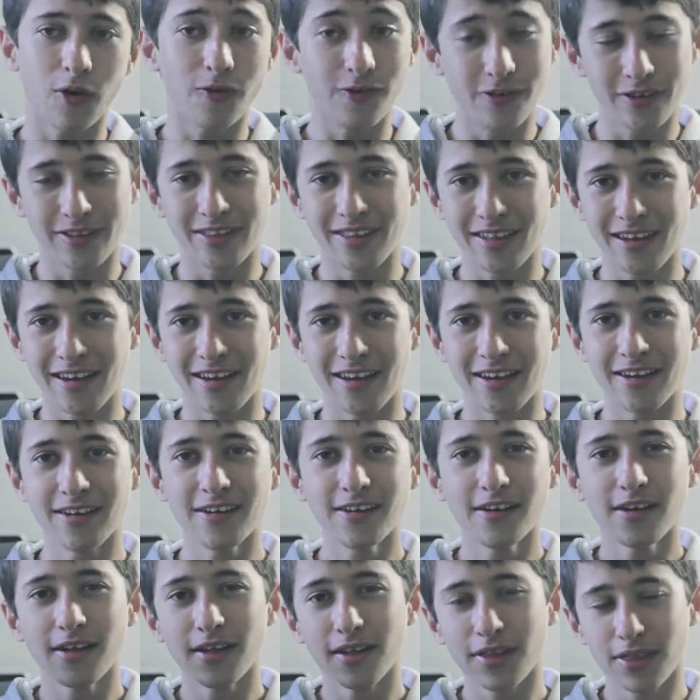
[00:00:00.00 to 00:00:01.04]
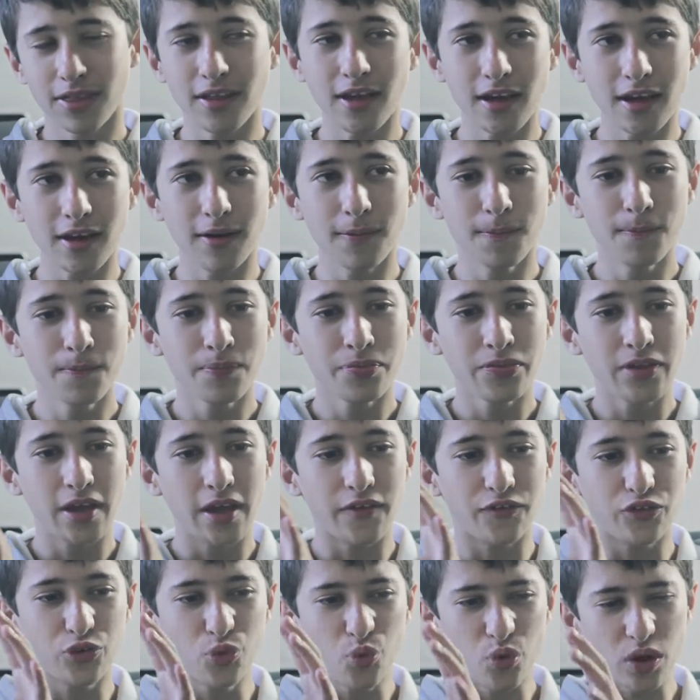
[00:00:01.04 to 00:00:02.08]
over there, then
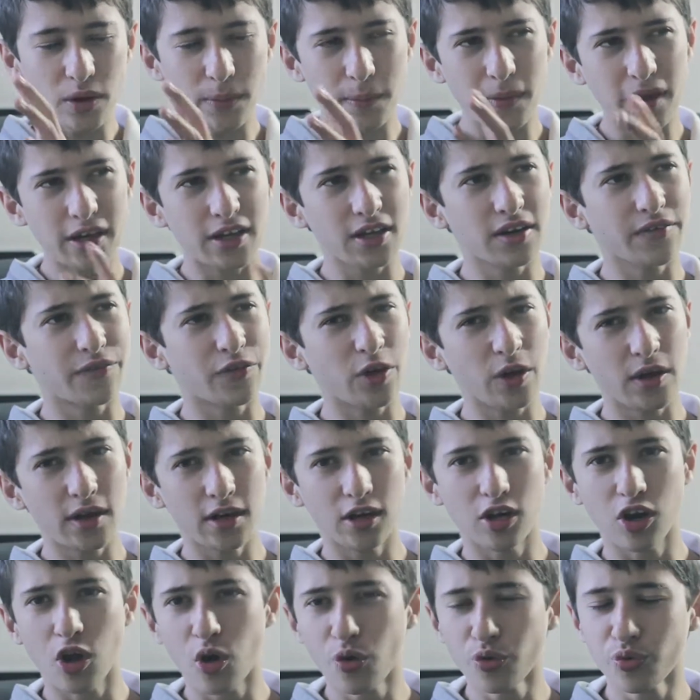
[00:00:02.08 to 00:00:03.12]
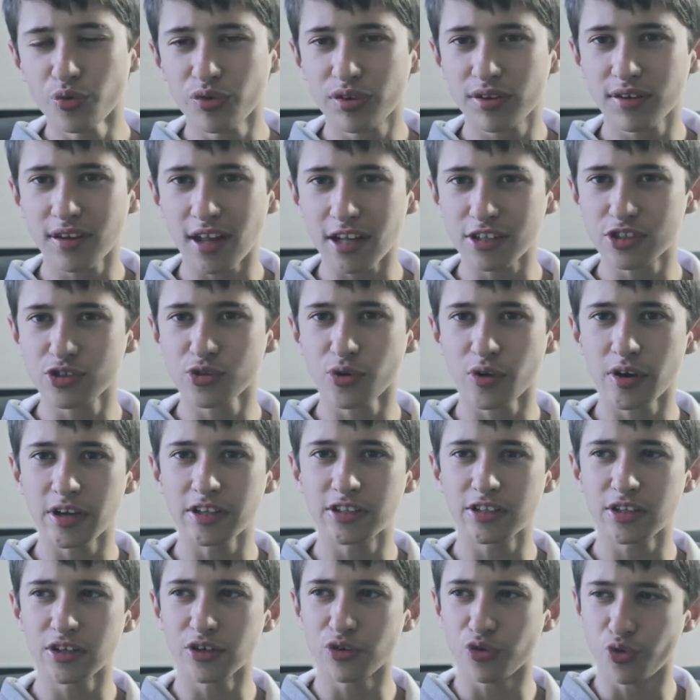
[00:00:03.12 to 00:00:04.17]
if you want to make it a very low
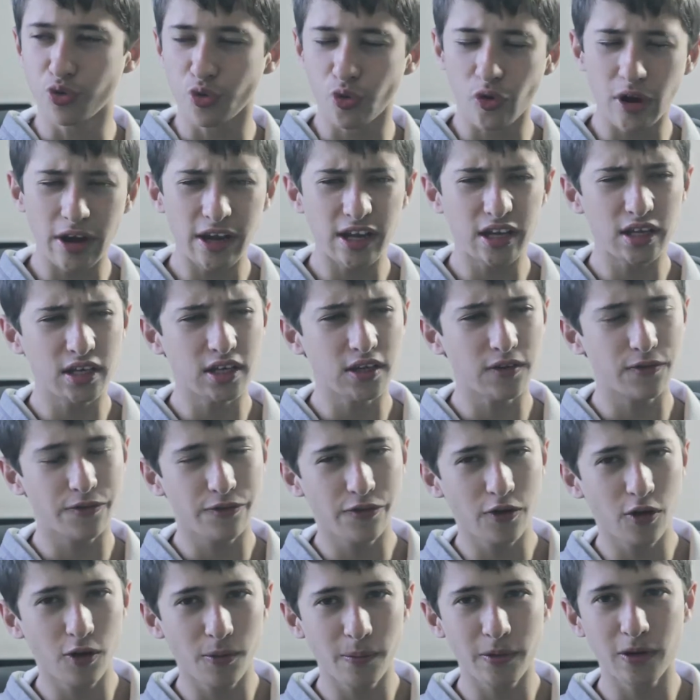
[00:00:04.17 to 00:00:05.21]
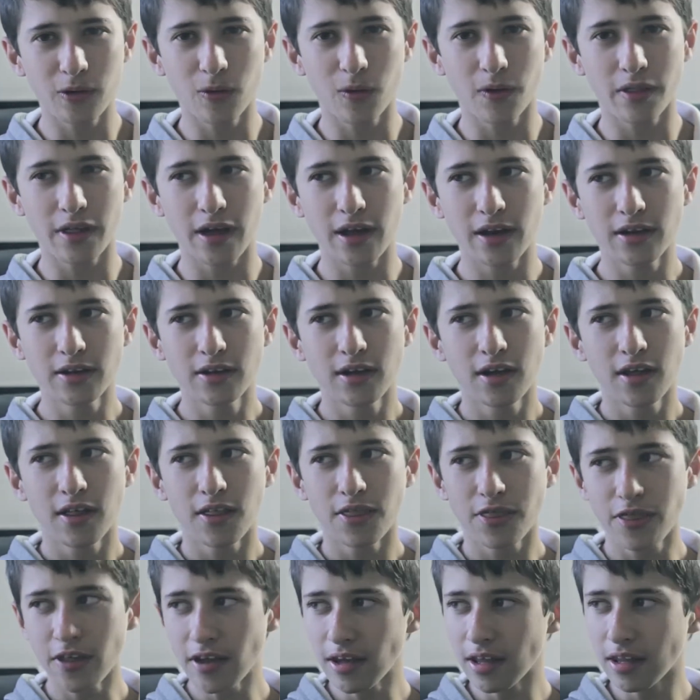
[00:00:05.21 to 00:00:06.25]
saturation, grainy foam and all that,
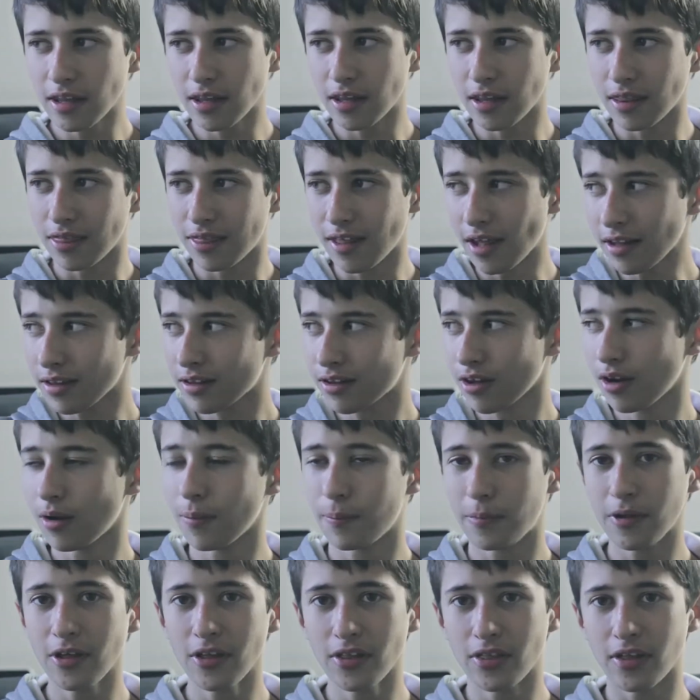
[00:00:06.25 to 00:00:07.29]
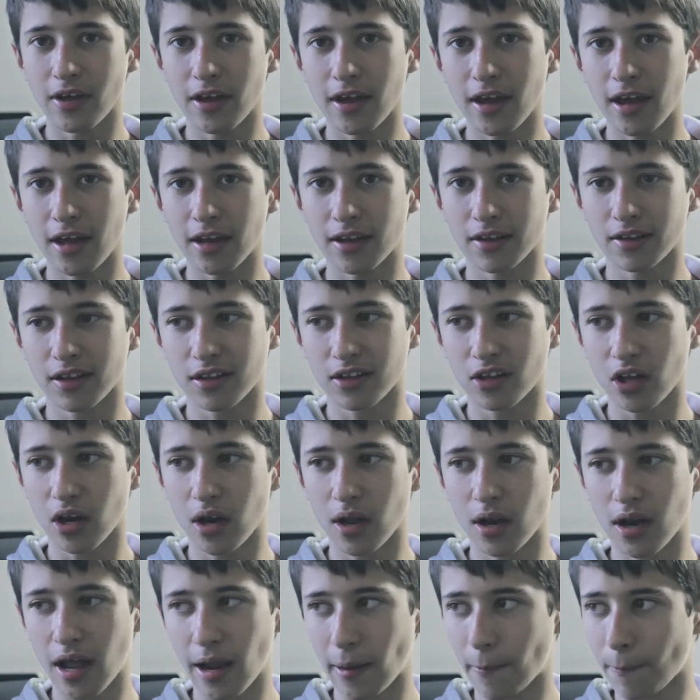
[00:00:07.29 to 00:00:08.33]
then that's gonna be there and it's just
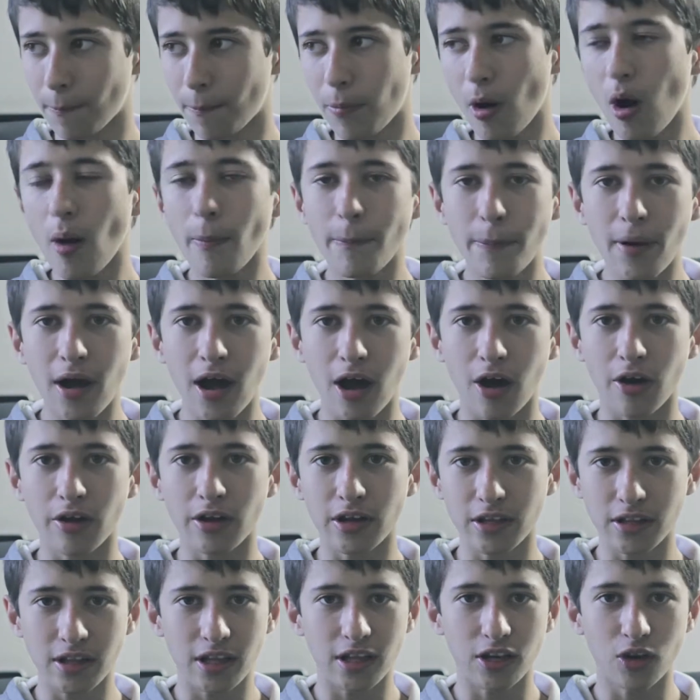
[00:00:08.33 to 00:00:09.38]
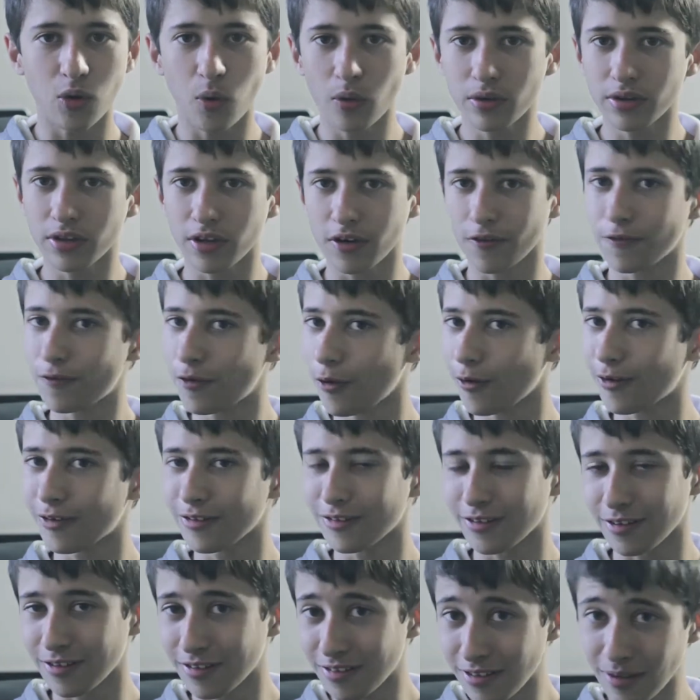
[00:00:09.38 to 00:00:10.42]
gonna like pop out and then no one's gonna
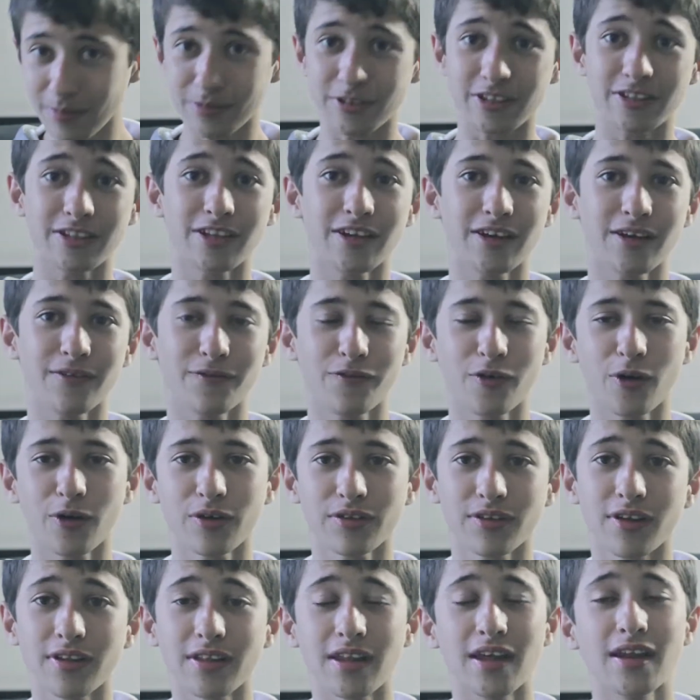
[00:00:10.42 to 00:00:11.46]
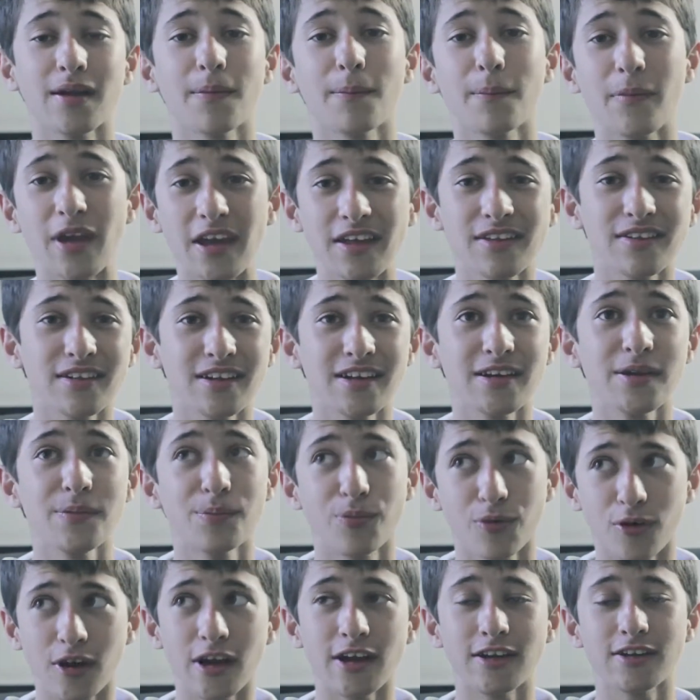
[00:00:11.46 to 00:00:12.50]
focus on the subject. They're gonna focus on that amazingly
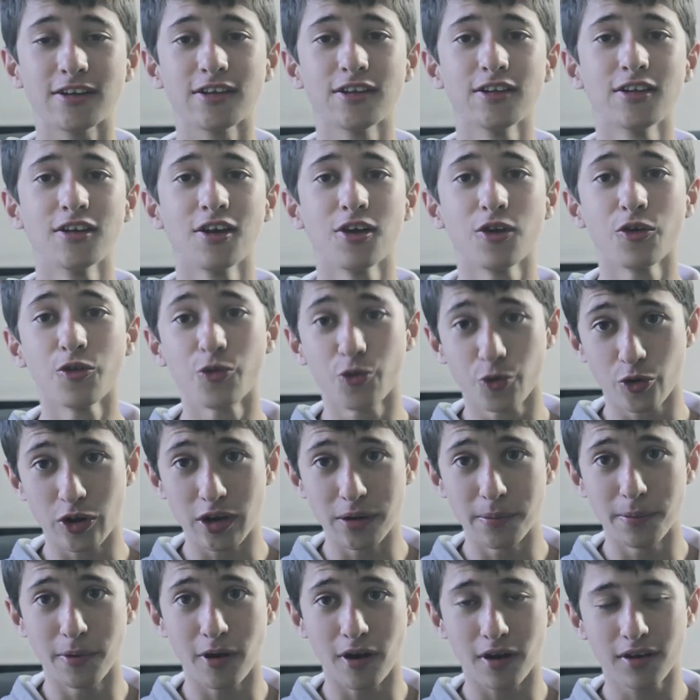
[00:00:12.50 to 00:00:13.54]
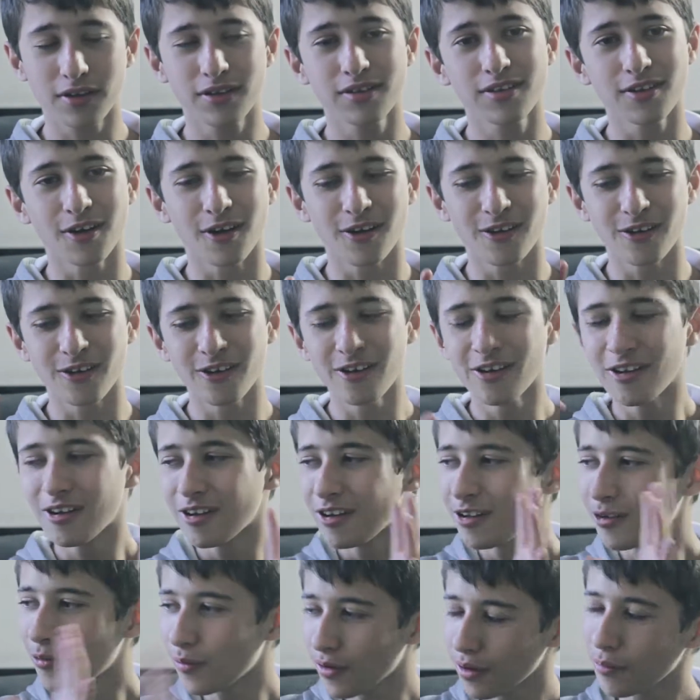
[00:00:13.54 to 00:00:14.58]
bright green box. So
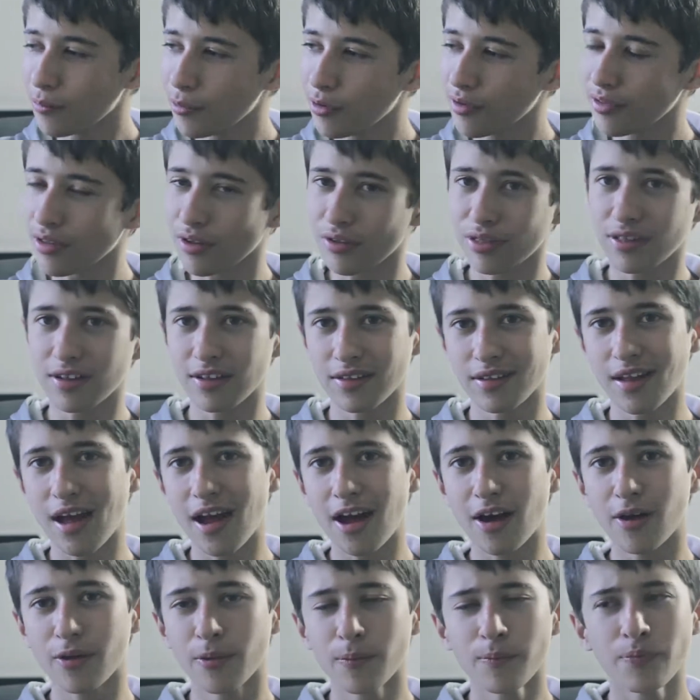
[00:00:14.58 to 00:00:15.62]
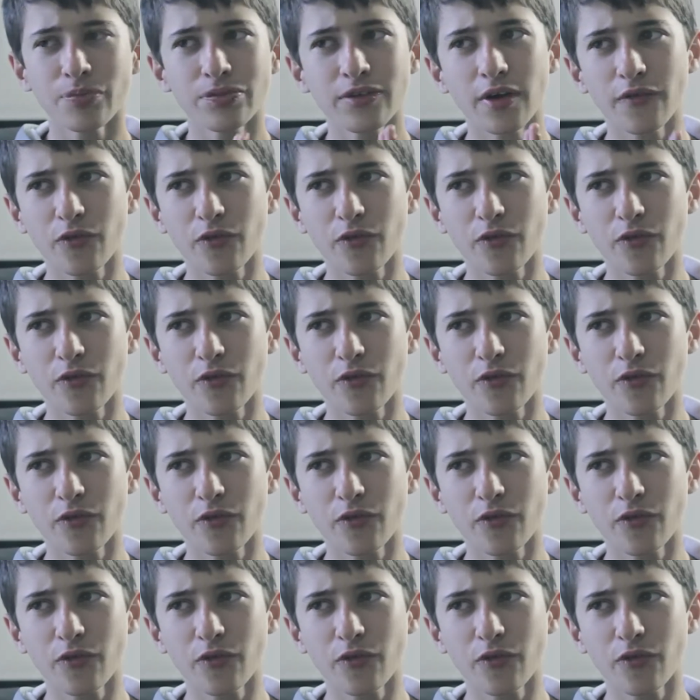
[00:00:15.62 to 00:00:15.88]
you wanna move those things out.